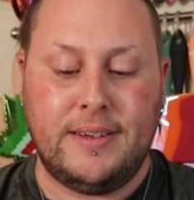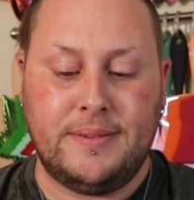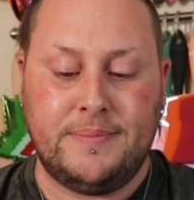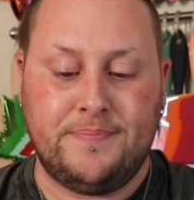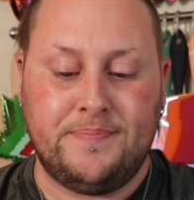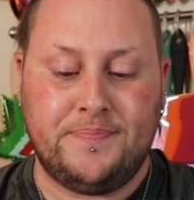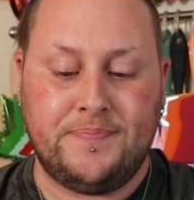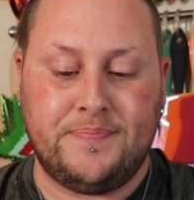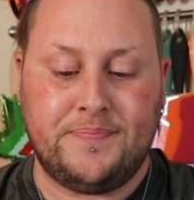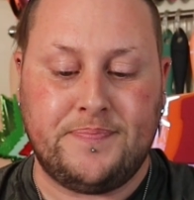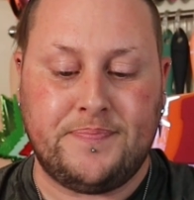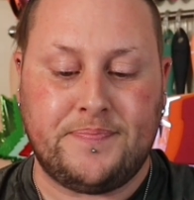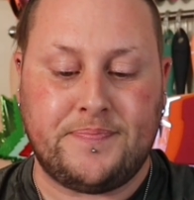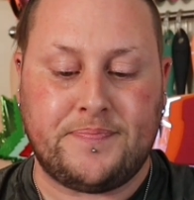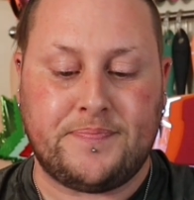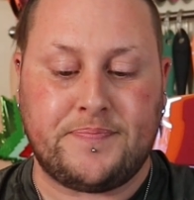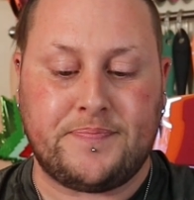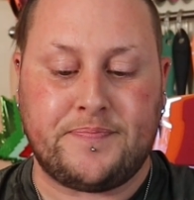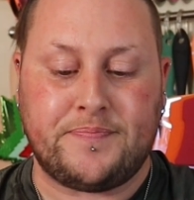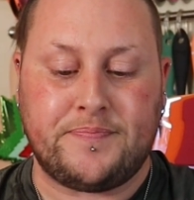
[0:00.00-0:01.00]

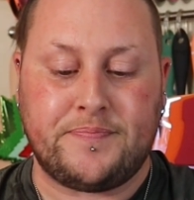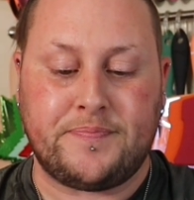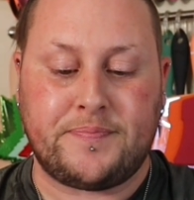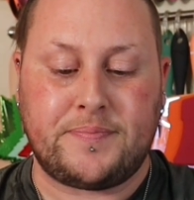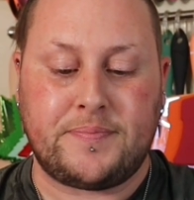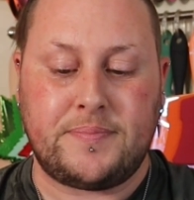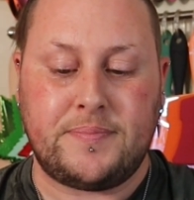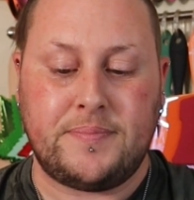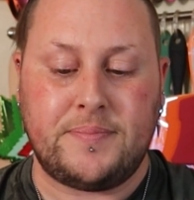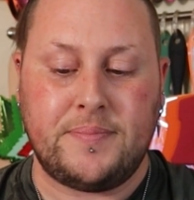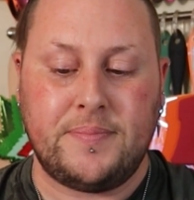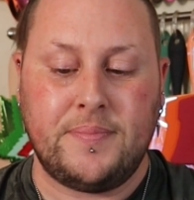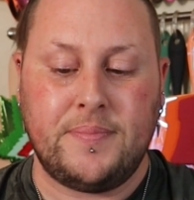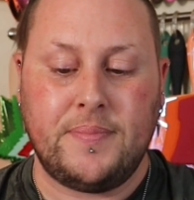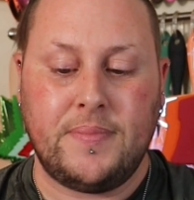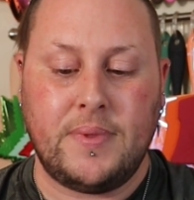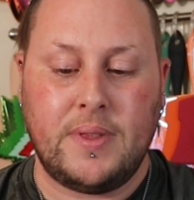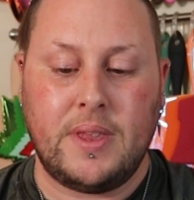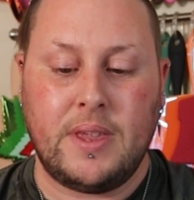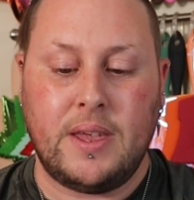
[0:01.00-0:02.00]

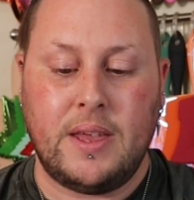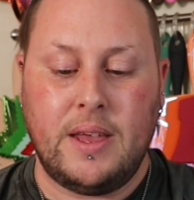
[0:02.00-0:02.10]
Nobody speaks.